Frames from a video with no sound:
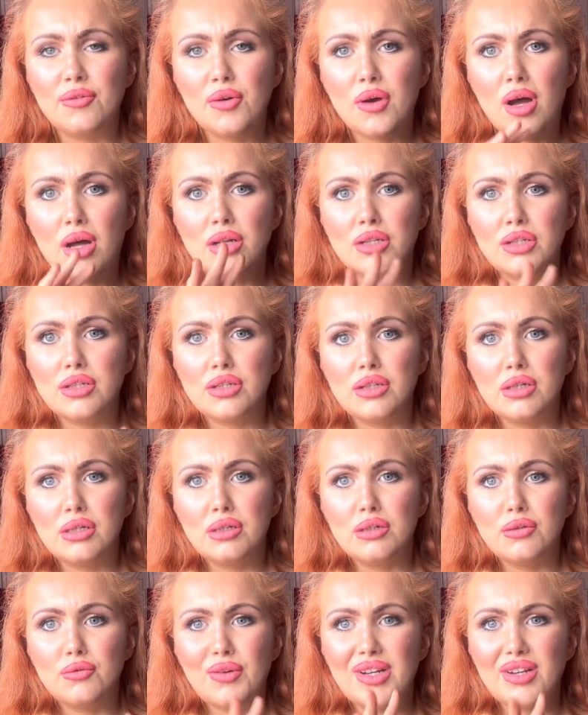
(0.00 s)
got
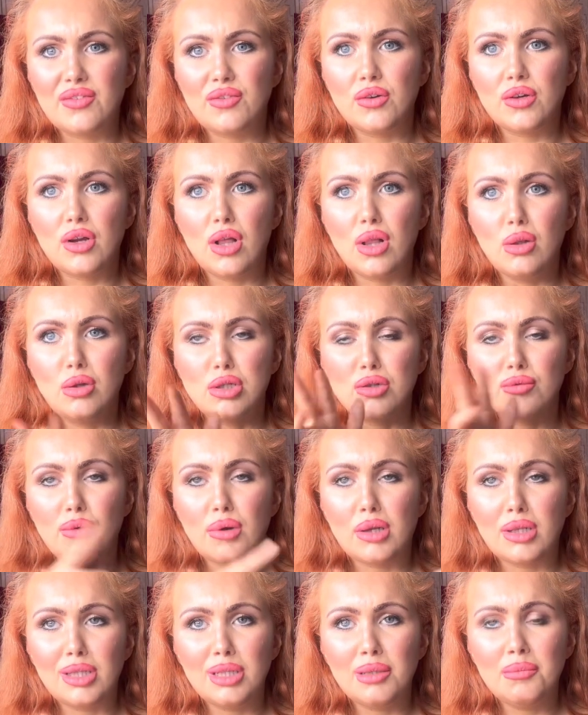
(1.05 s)
three different colours of
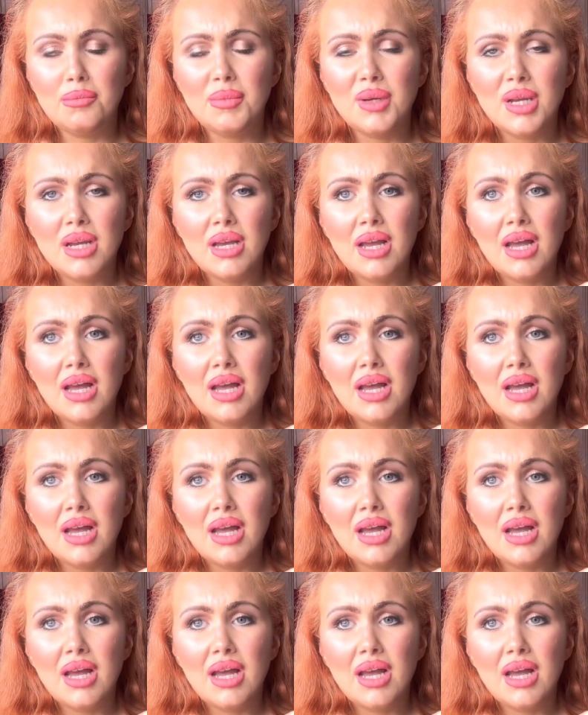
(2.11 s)
one of them,